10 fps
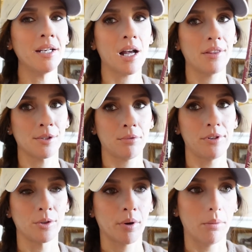now this
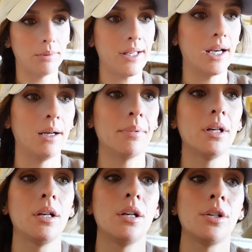review's probably up.
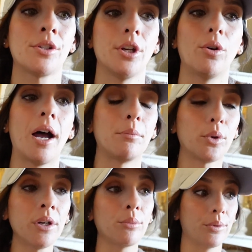So I'm
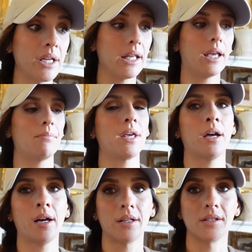rereading it
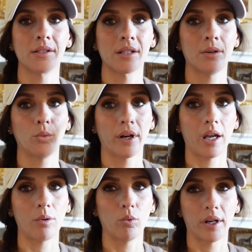because when
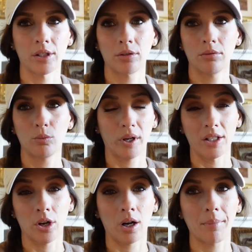I want to when I
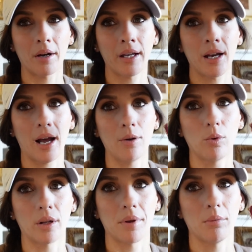talk about it, I
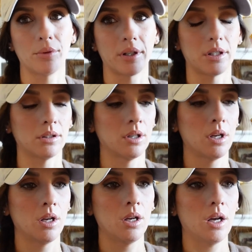want to be able to
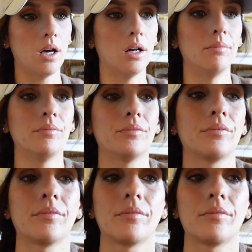um,